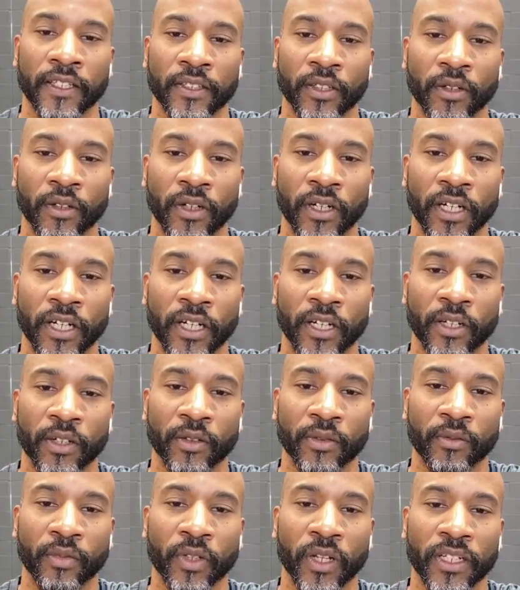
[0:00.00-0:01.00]

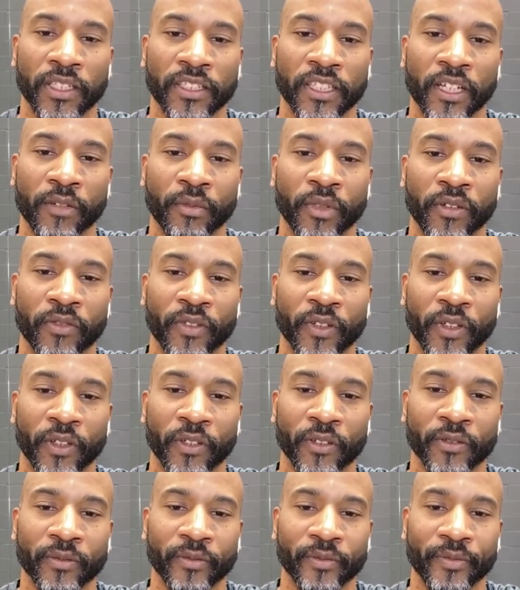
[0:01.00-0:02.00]
Pilates Lab
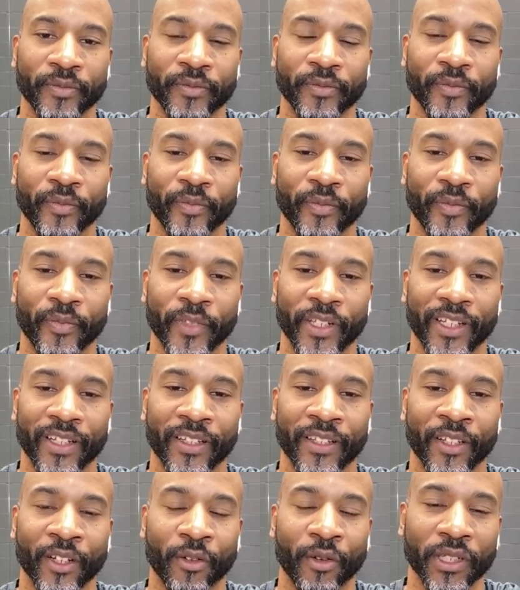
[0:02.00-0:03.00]
Buffalo,
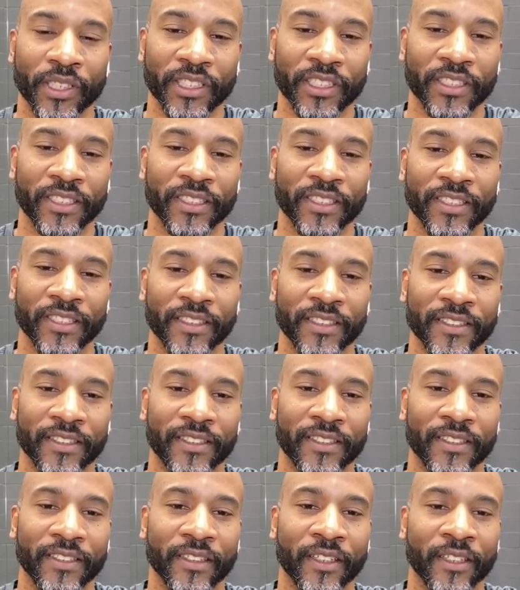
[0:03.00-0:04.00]
the question
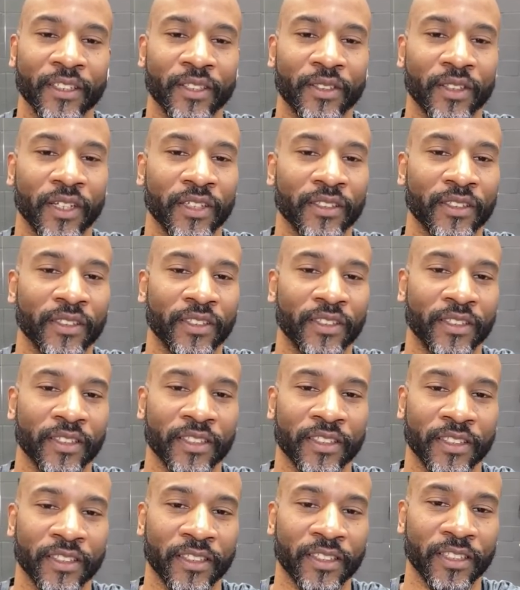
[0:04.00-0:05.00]
is,
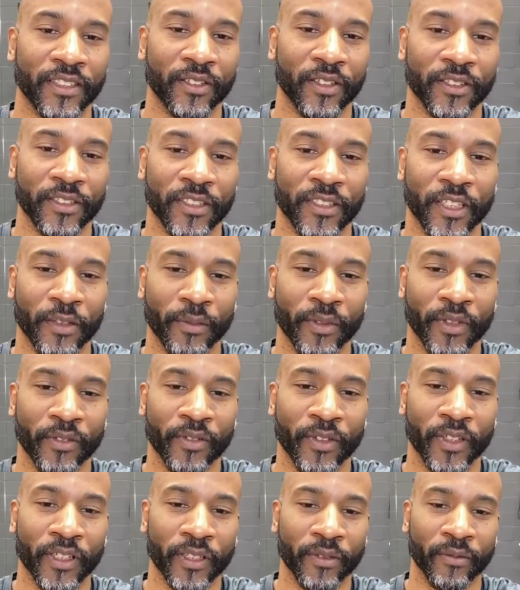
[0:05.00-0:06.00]
this can take too long to type, but I
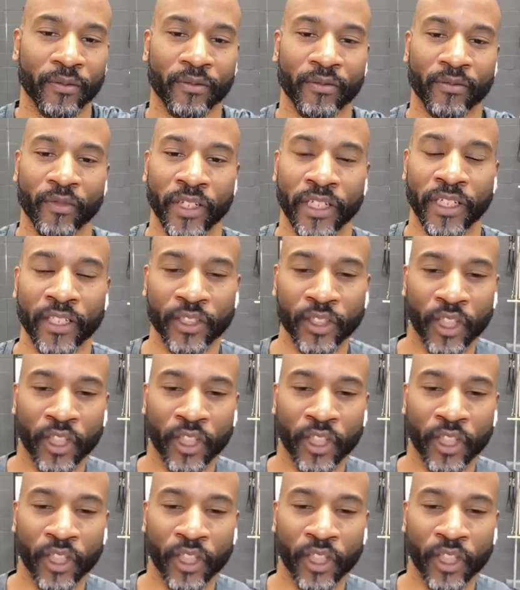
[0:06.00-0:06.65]
feel like I'm writing on